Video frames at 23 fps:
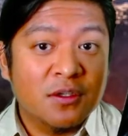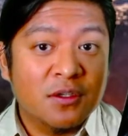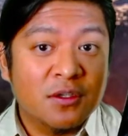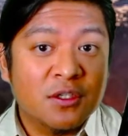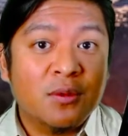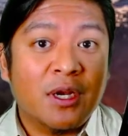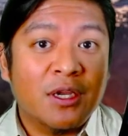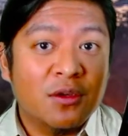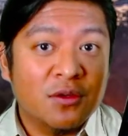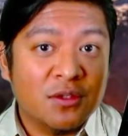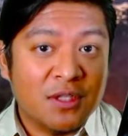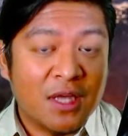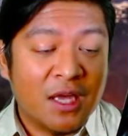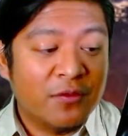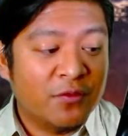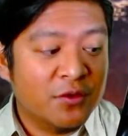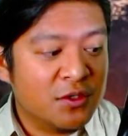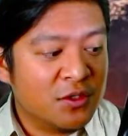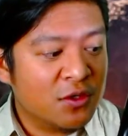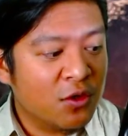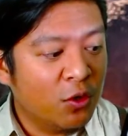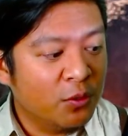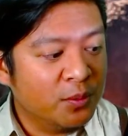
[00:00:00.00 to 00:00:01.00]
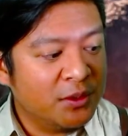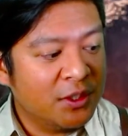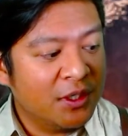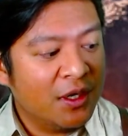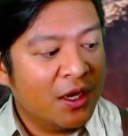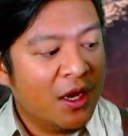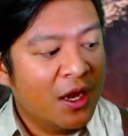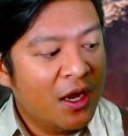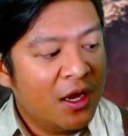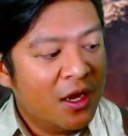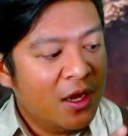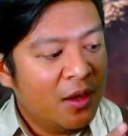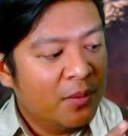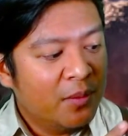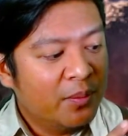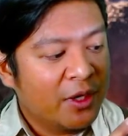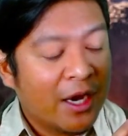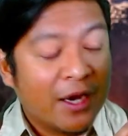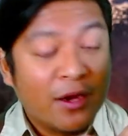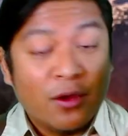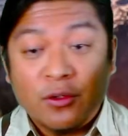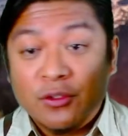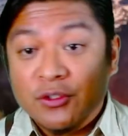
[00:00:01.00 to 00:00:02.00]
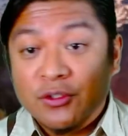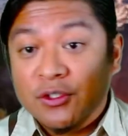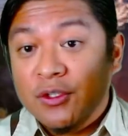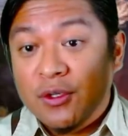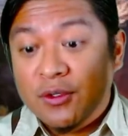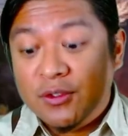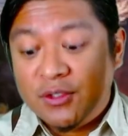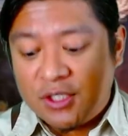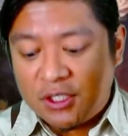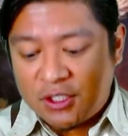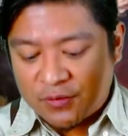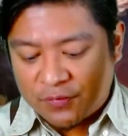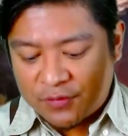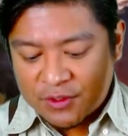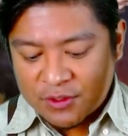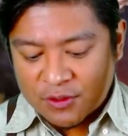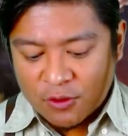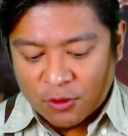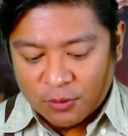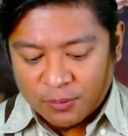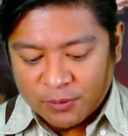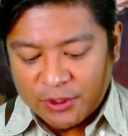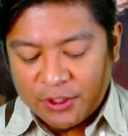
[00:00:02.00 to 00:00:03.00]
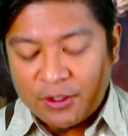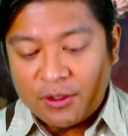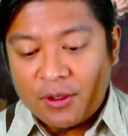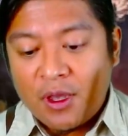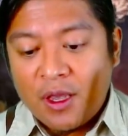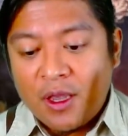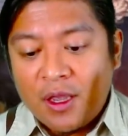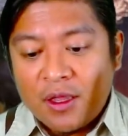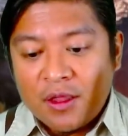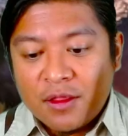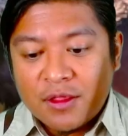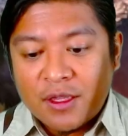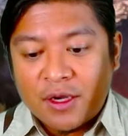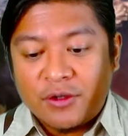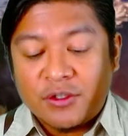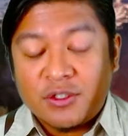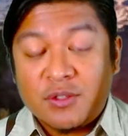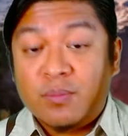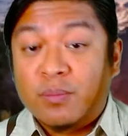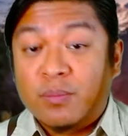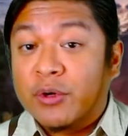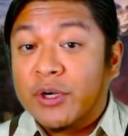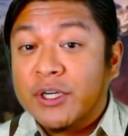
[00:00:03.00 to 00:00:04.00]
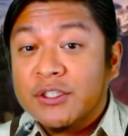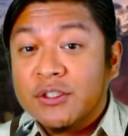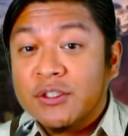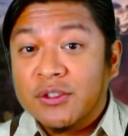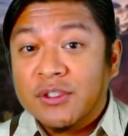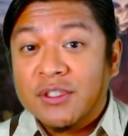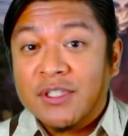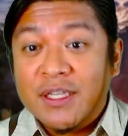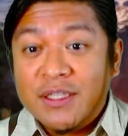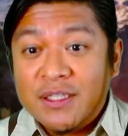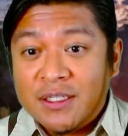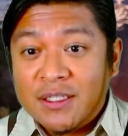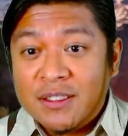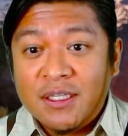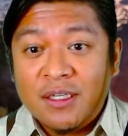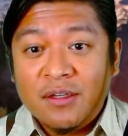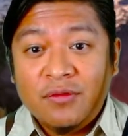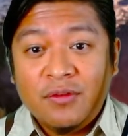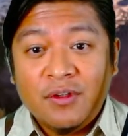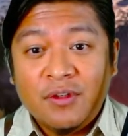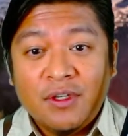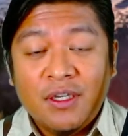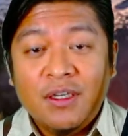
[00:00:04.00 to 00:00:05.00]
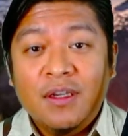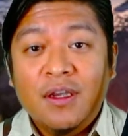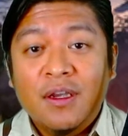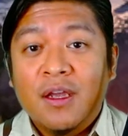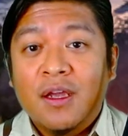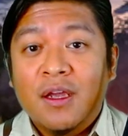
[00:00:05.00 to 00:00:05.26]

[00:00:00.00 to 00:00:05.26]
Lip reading: it. I use that for sculpting, but I also use this for sculpting. There's pressure sensitivity.